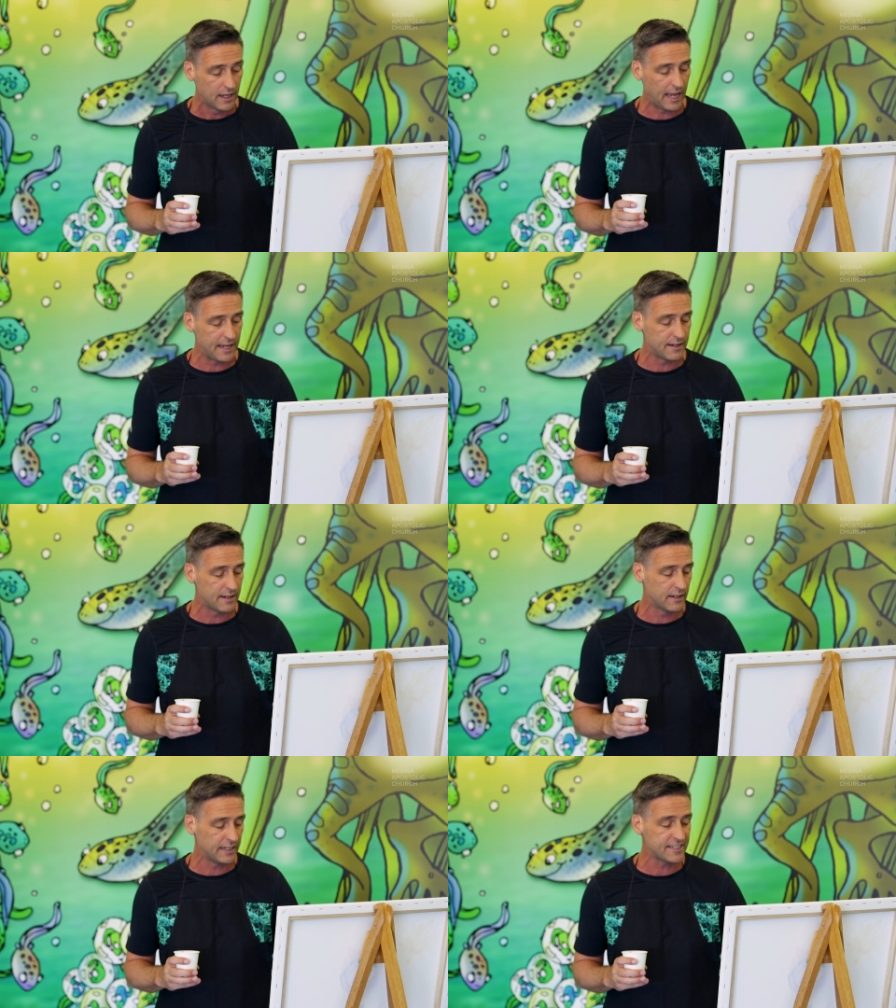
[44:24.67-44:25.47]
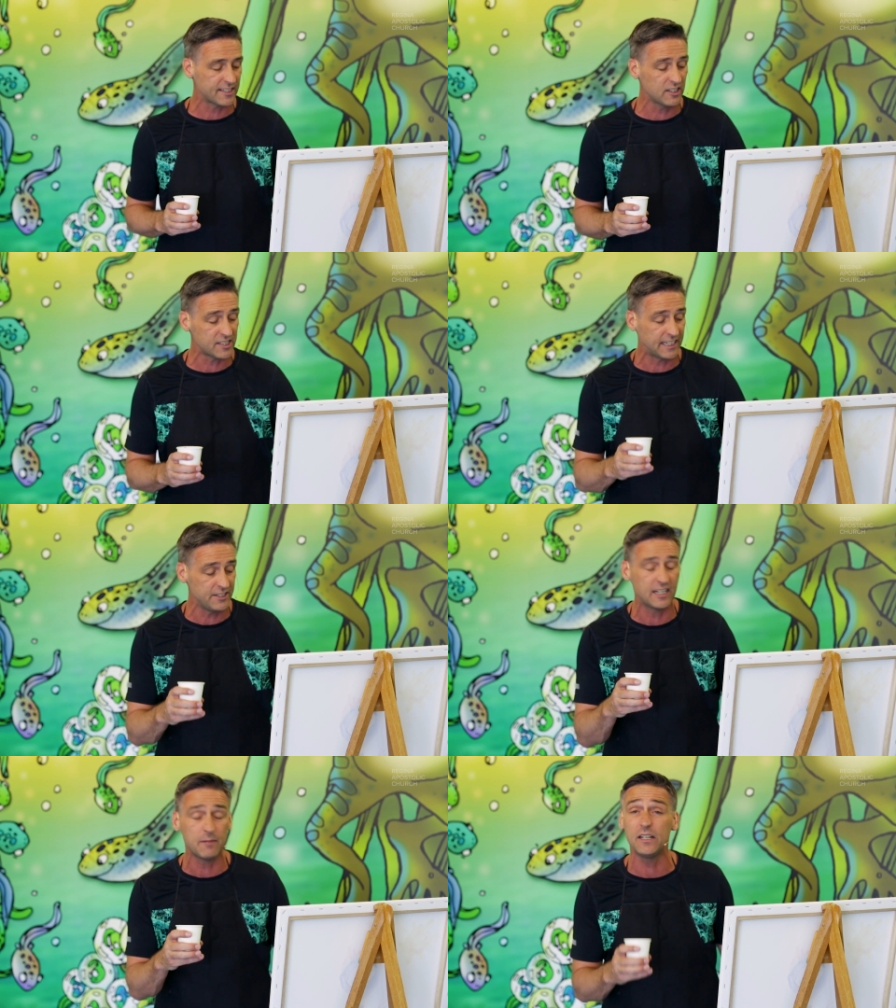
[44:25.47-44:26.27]
And he said, Listen,
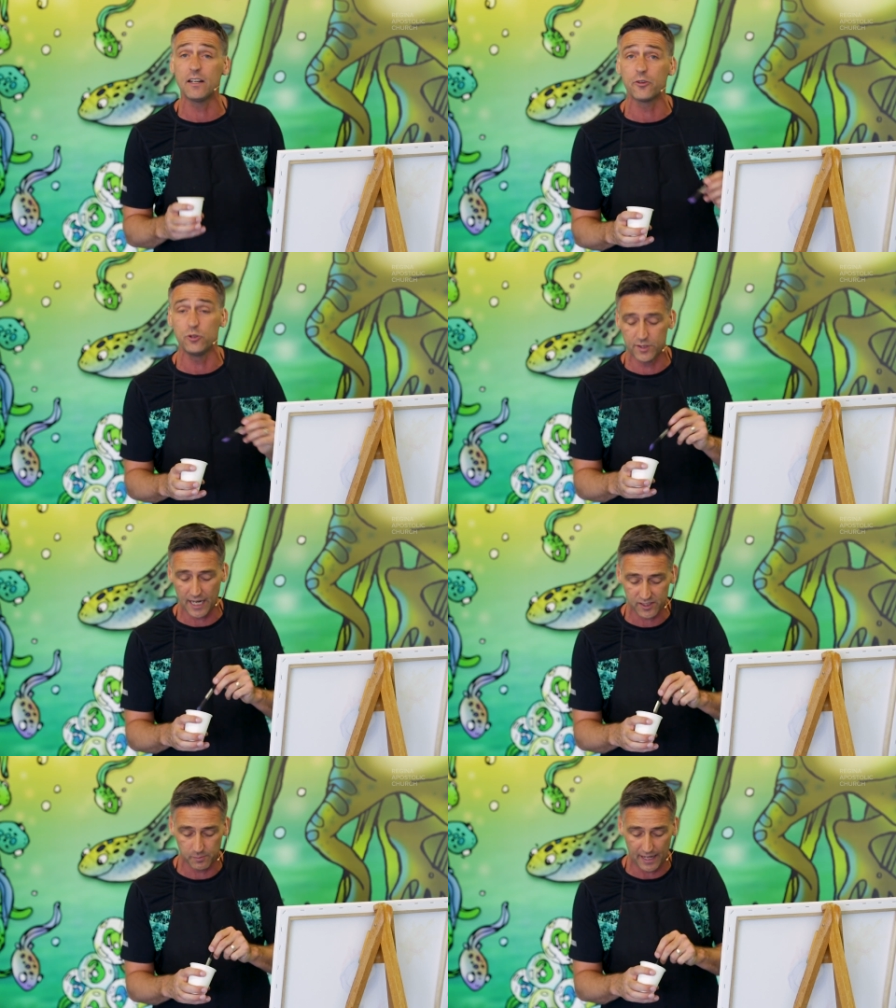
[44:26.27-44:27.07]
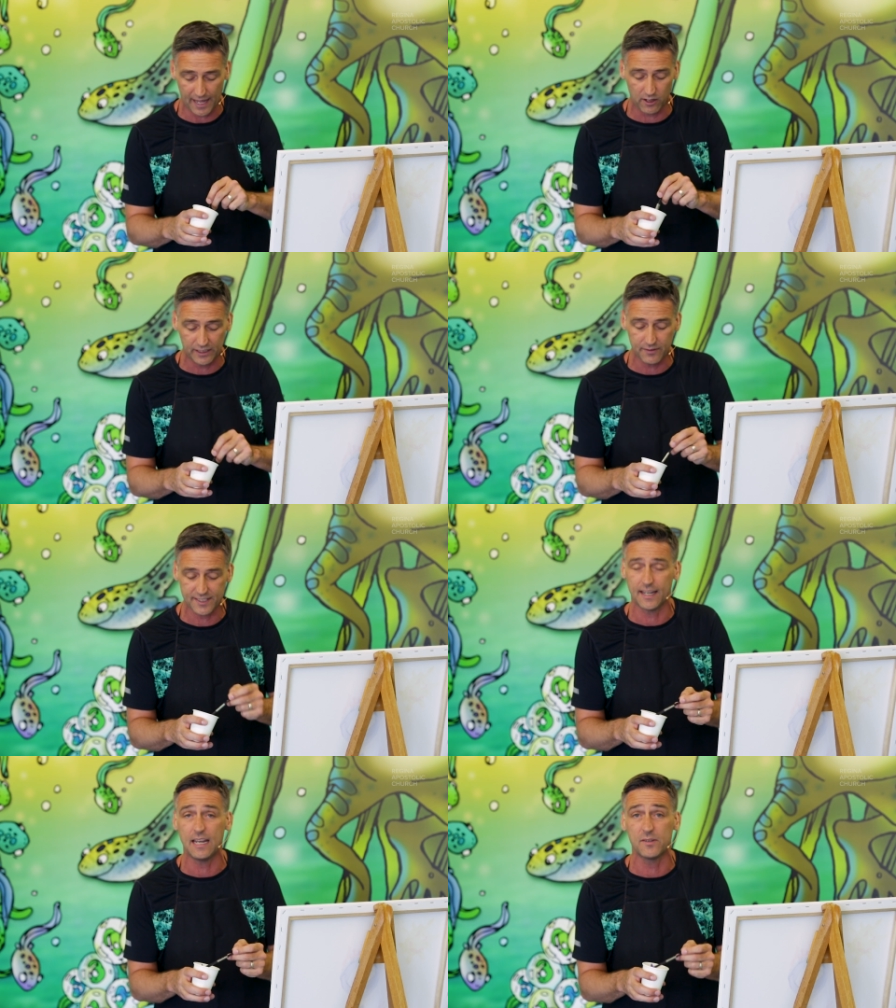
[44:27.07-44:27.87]
can you give me another New Testament and I'll give
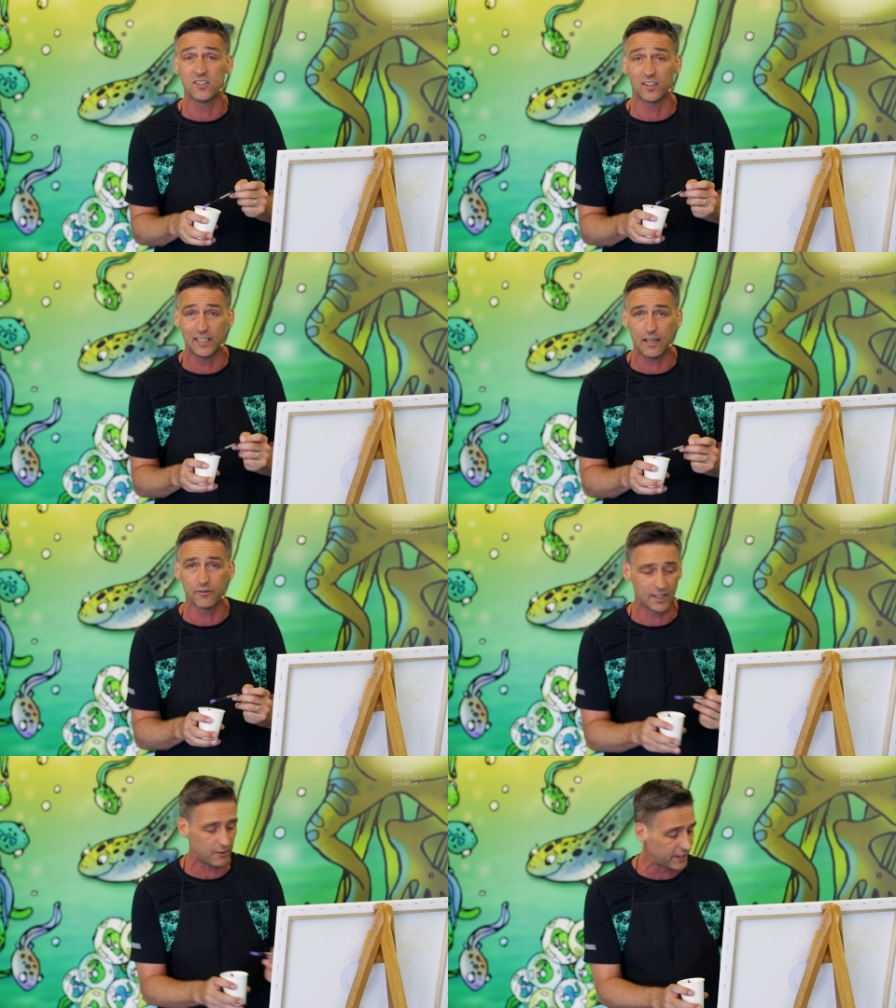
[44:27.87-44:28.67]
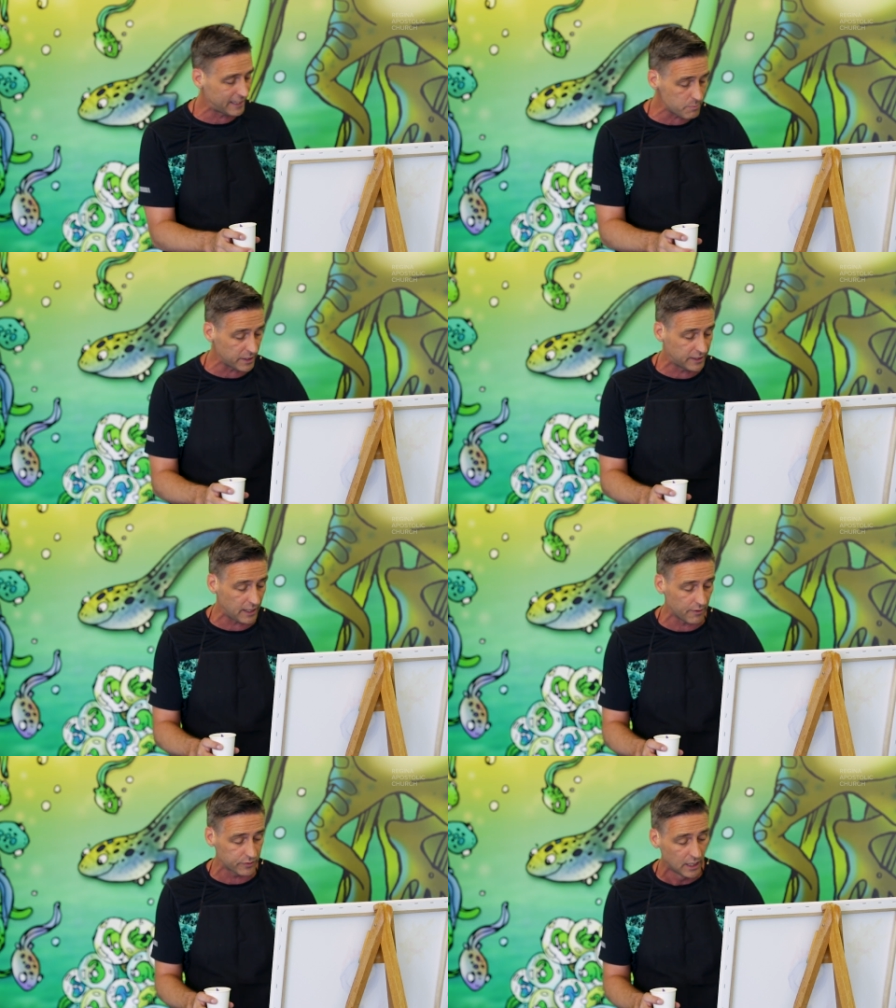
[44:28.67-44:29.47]
it to him as a gift? And if I give him a
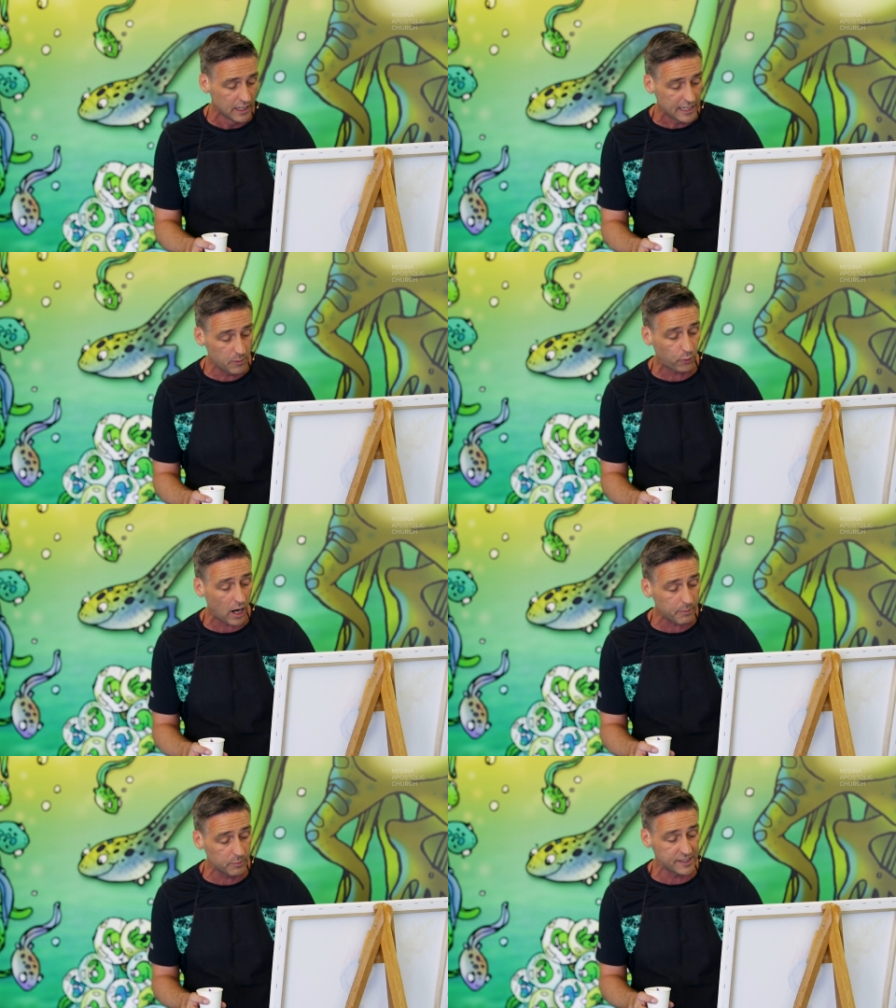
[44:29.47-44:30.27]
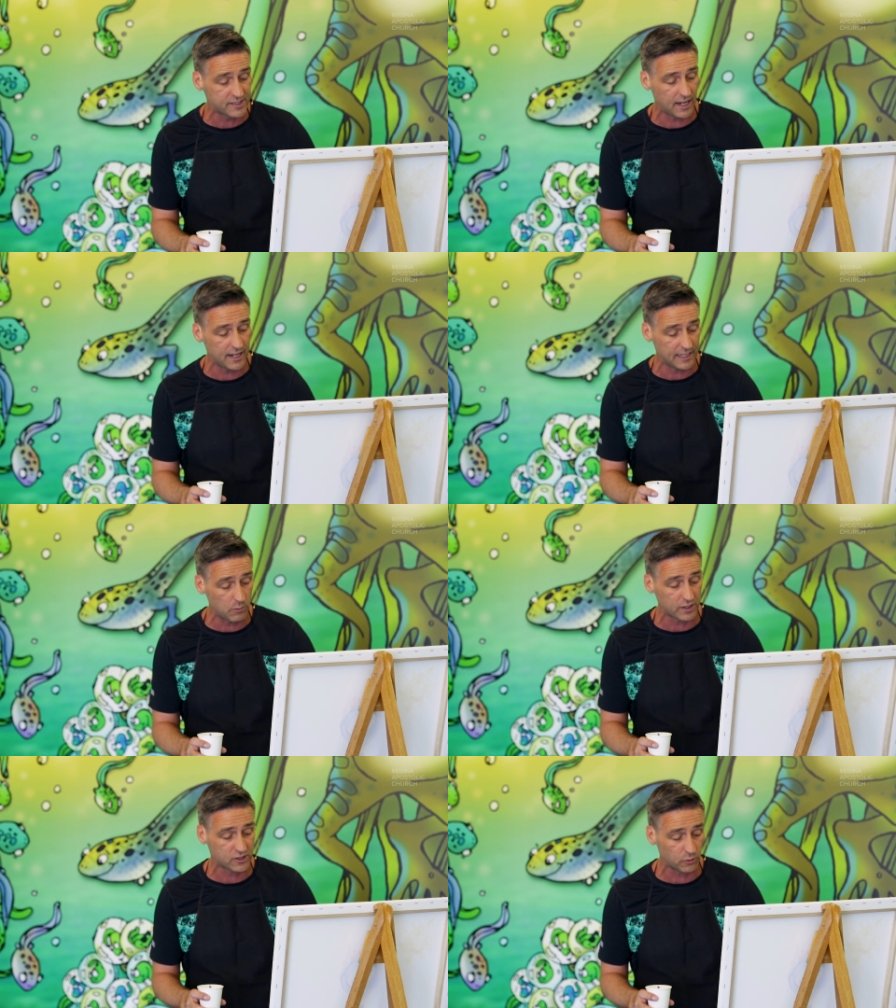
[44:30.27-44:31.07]
gift, he probably say
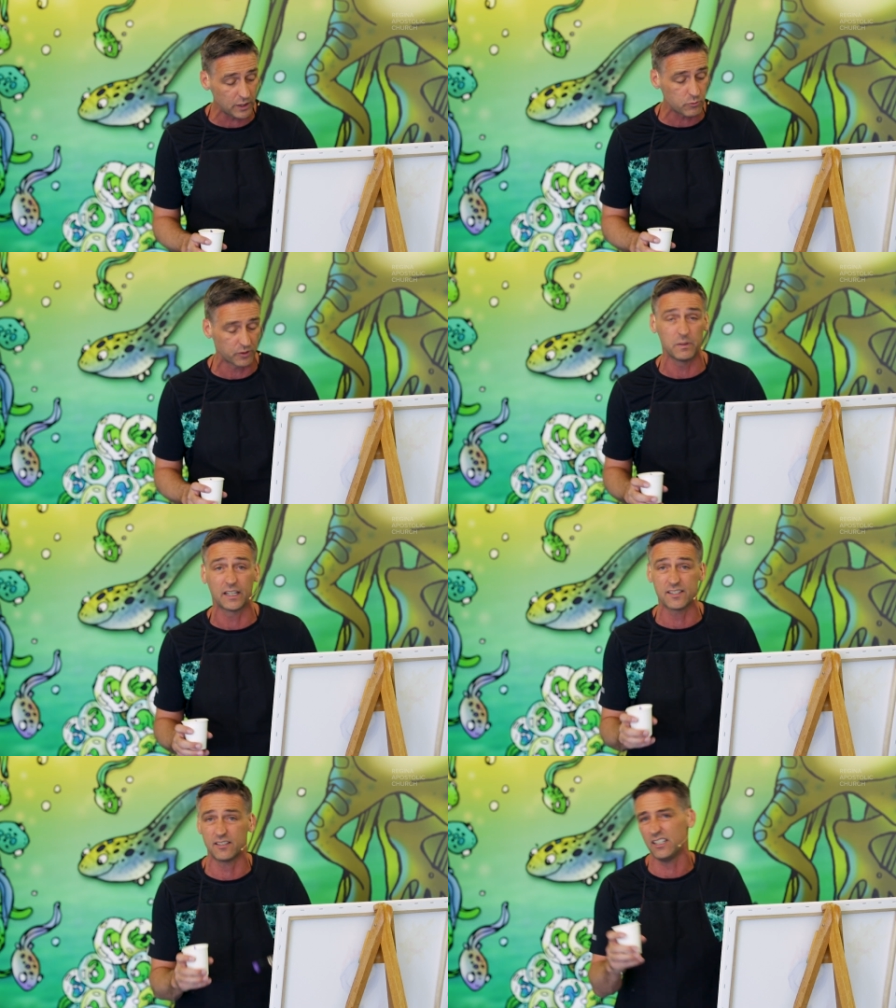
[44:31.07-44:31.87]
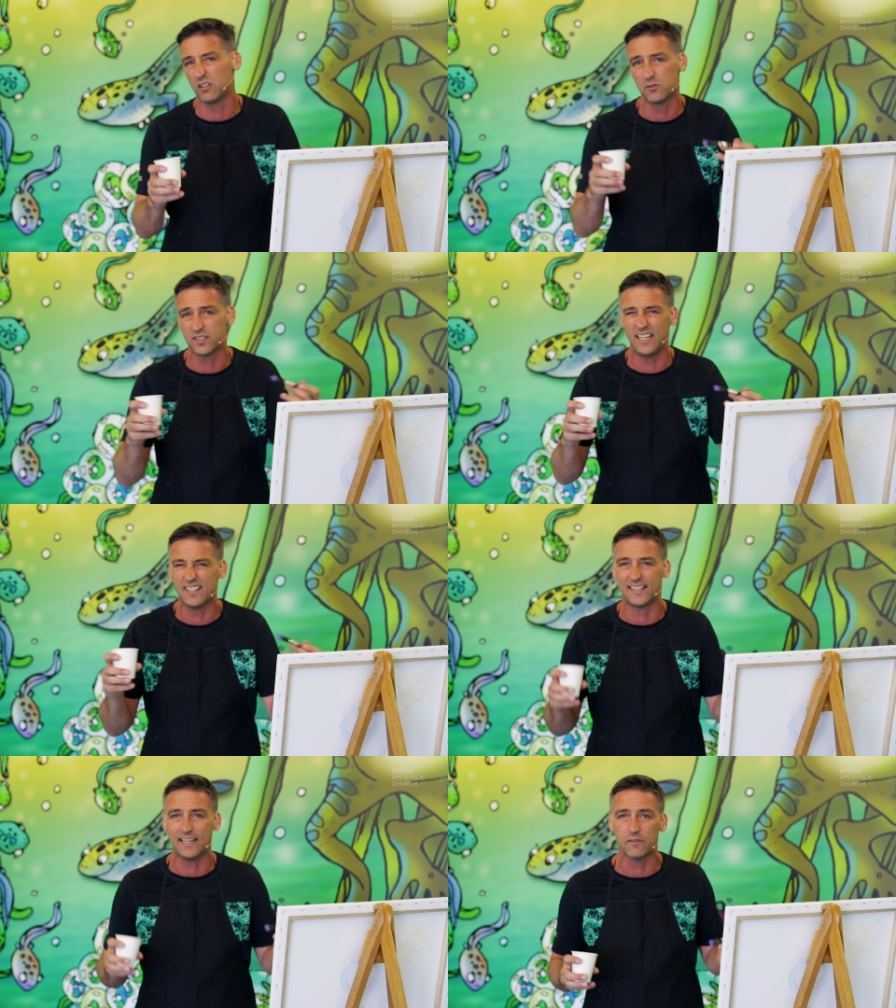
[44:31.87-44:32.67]
he wants to read with me because, you know, it's,
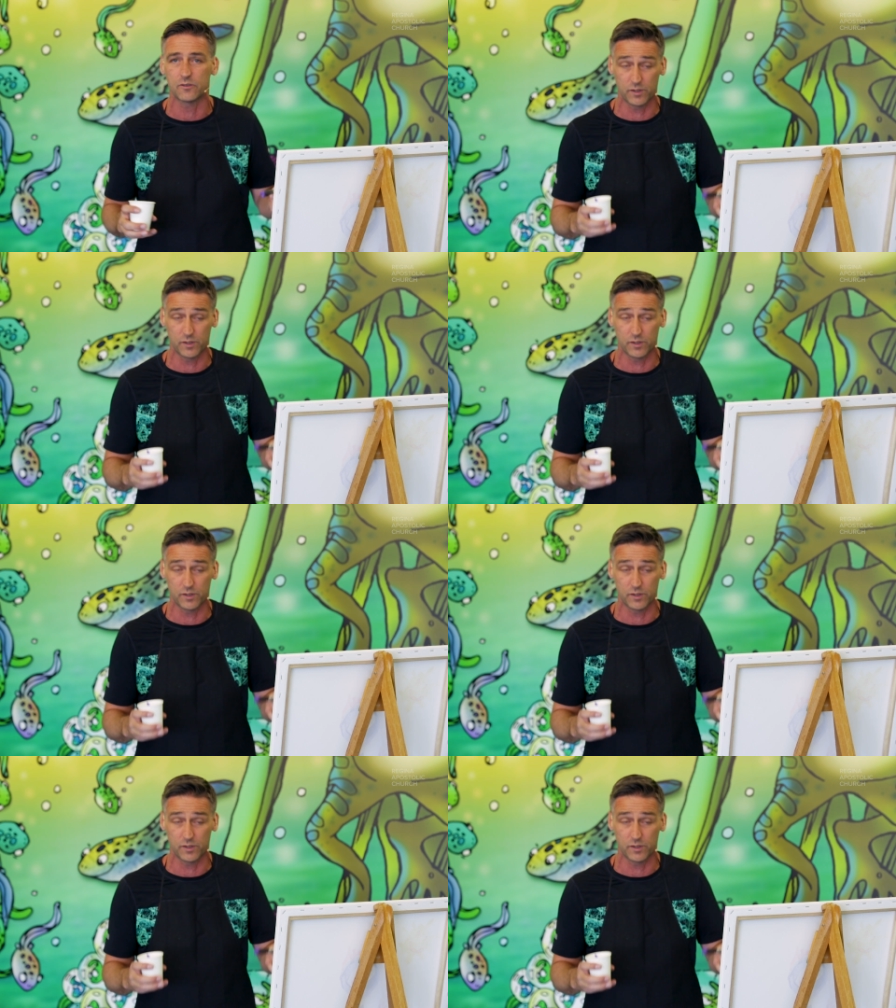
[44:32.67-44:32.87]
it's a gift.